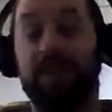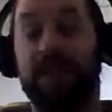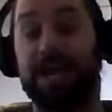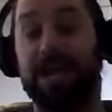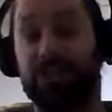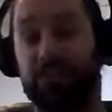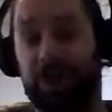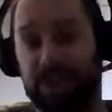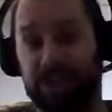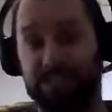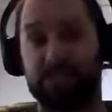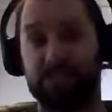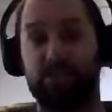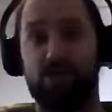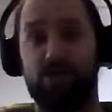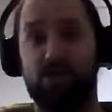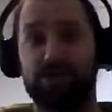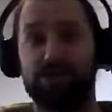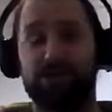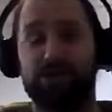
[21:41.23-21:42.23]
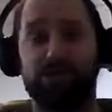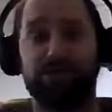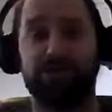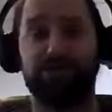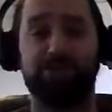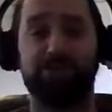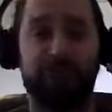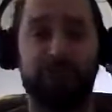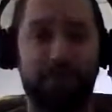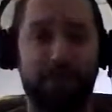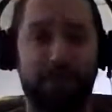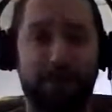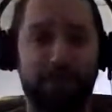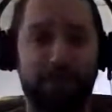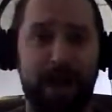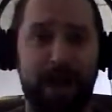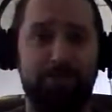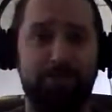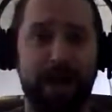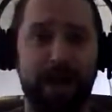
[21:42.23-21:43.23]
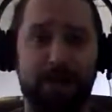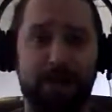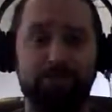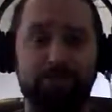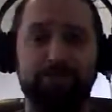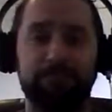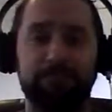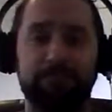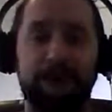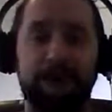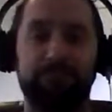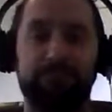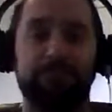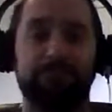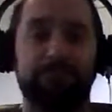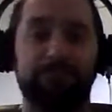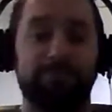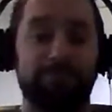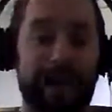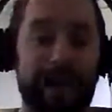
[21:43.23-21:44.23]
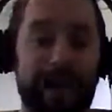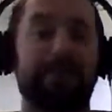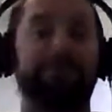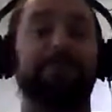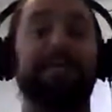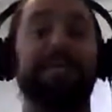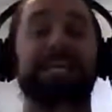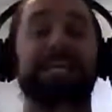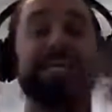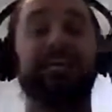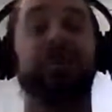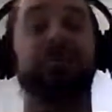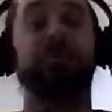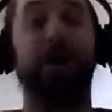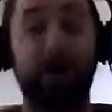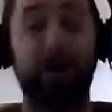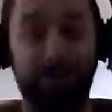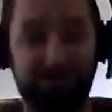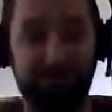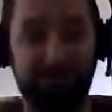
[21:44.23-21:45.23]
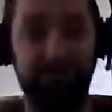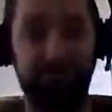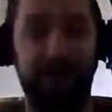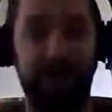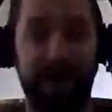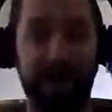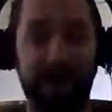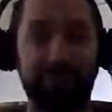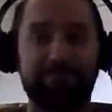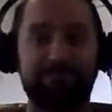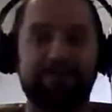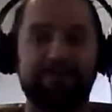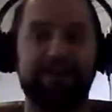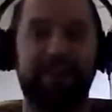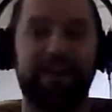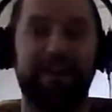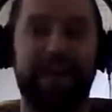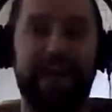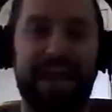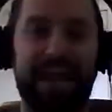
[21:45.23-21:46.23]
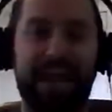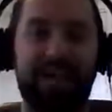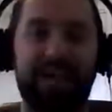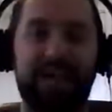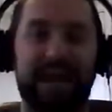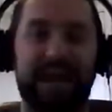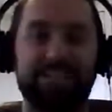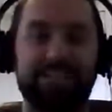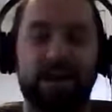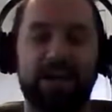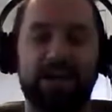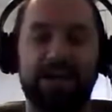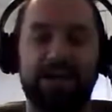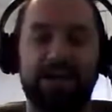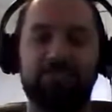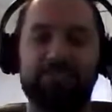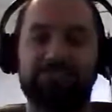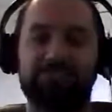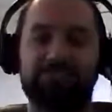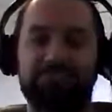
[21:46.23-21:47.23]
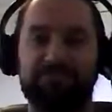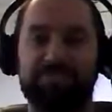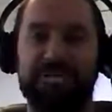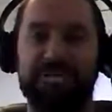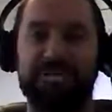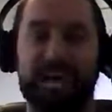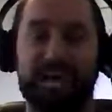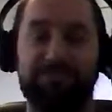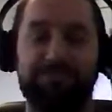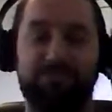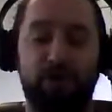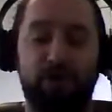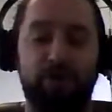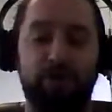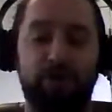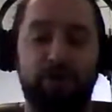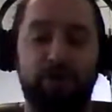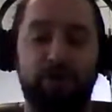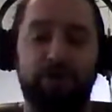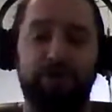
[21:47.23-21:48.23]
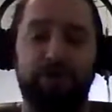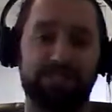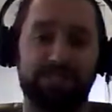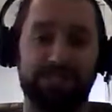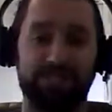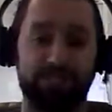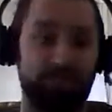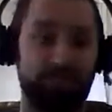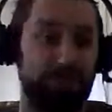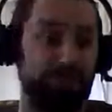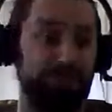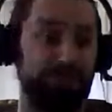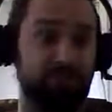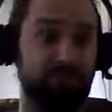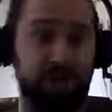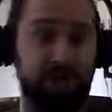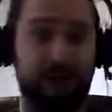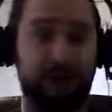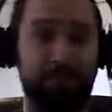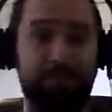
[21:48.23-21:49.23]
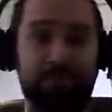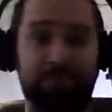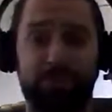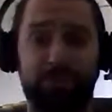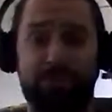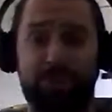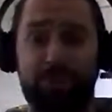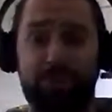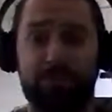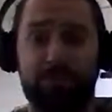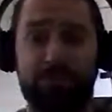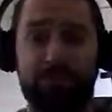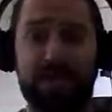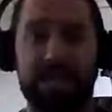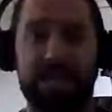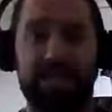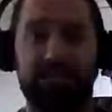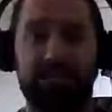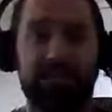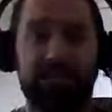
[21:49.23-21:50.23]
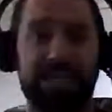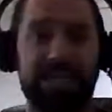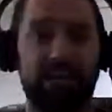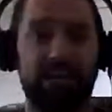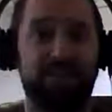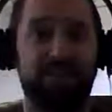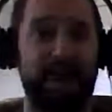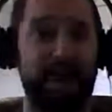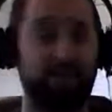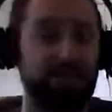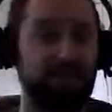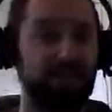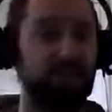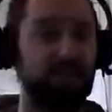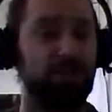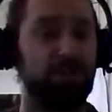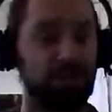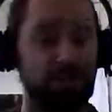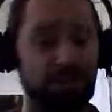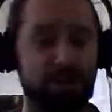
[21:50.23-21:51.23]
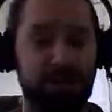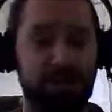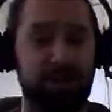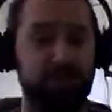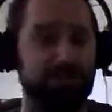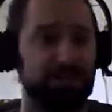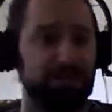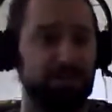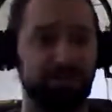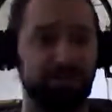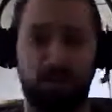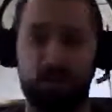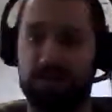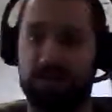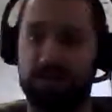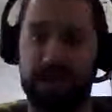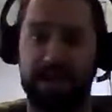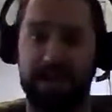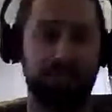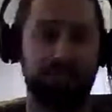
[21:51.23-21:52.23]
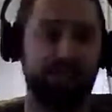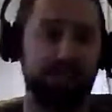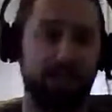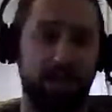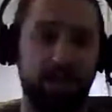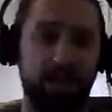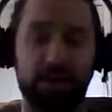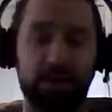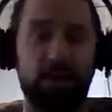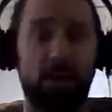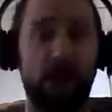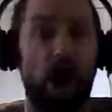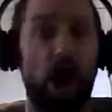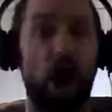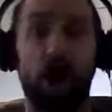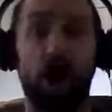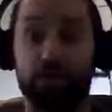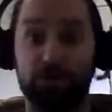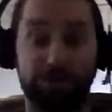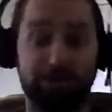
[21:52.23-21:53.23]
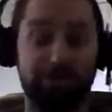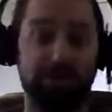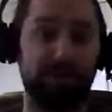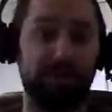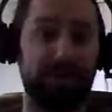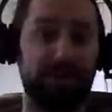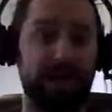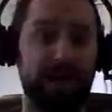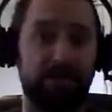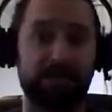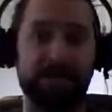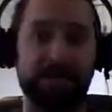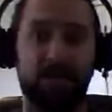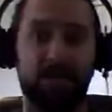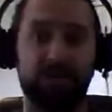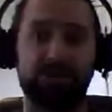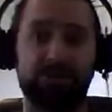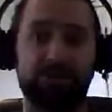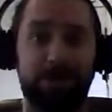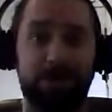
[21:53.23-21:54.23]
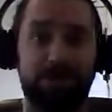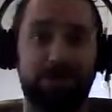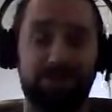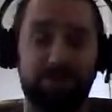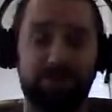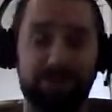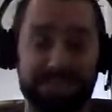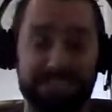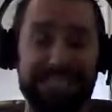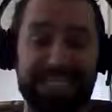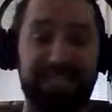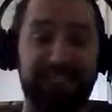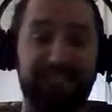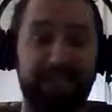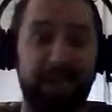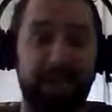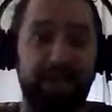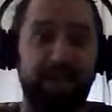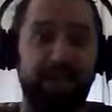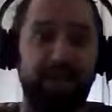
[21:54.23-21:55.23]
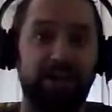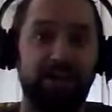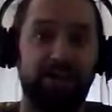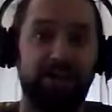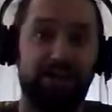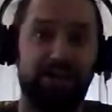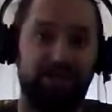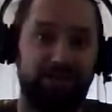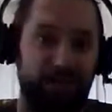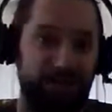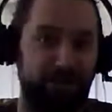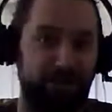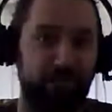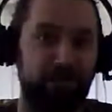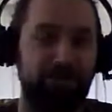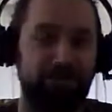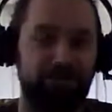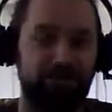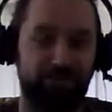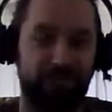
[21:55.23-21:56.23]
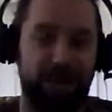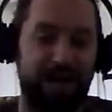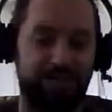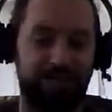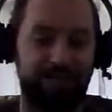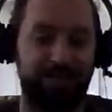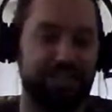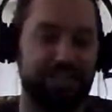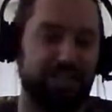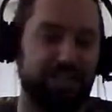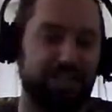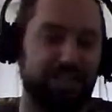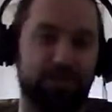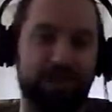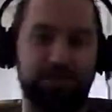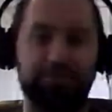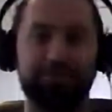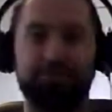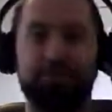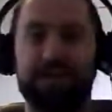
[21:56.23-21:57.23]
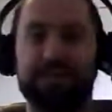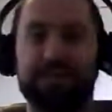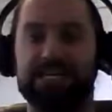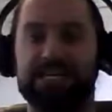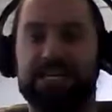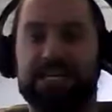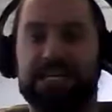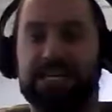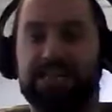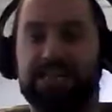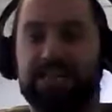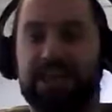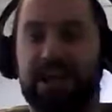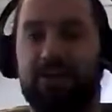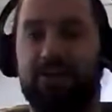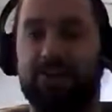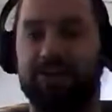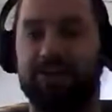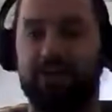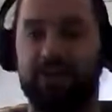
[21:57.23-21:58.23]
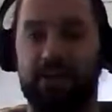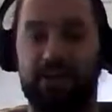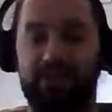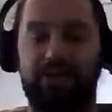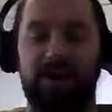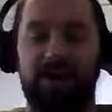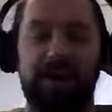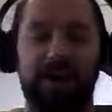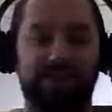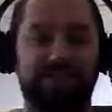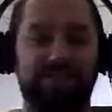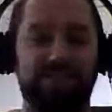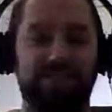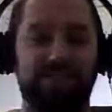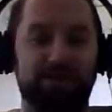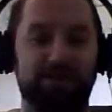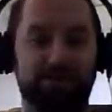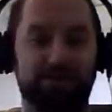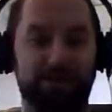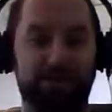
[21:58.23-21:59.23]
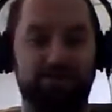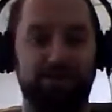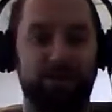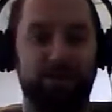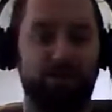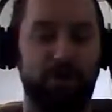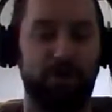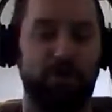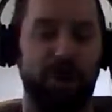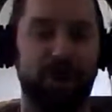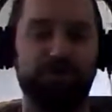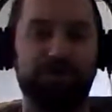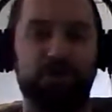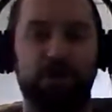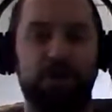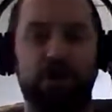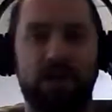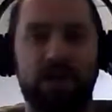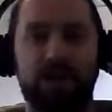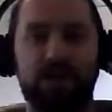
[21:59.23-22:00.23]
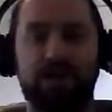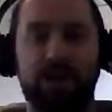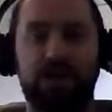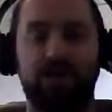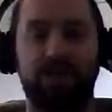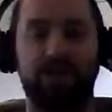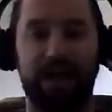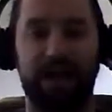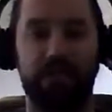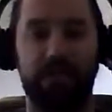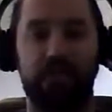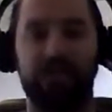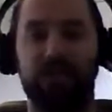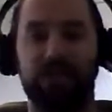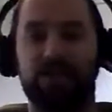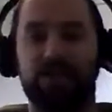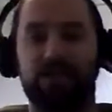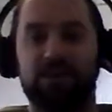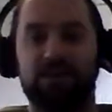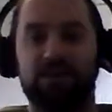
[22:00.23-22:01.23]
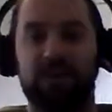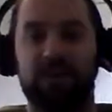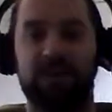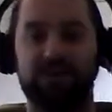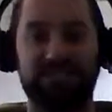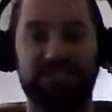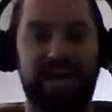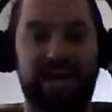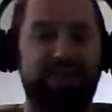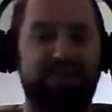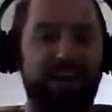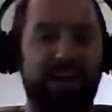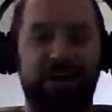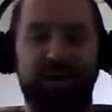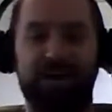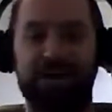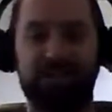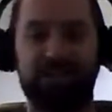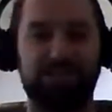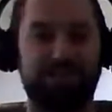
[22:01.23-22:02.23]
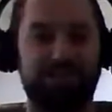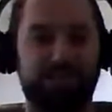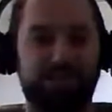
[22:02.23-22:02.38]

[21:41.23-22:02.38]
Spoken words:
anyways, long story short, I'm got my ego out of the way, and I dug into this 15K formula because, believe it or not, people that are making $15,000 to $30,000 to $40,000 to $150,000 a month are teaching their strategies that they're implementing in there, and a lot of SEO stuff like what Rob's talking about there, exactly how to get this